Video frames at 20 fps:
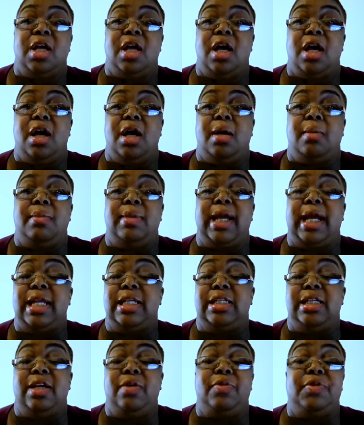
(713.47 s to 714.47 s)
like I
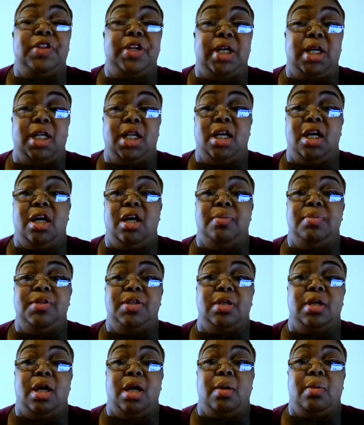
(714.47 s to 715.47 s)
did with the clubs,
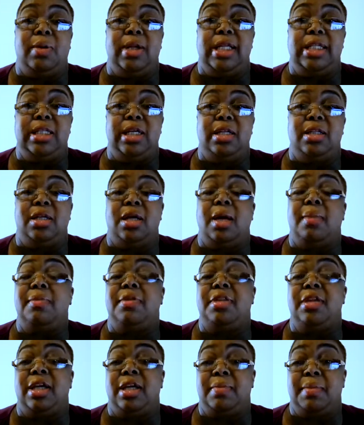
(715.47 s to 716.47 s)
when I did
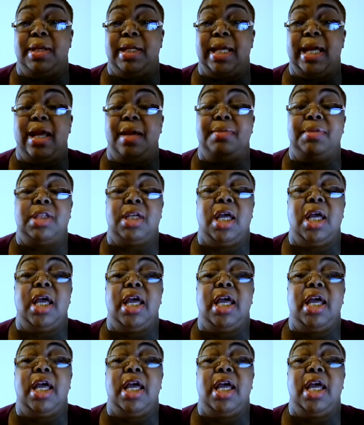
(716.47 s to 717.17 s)
Fake My Dams,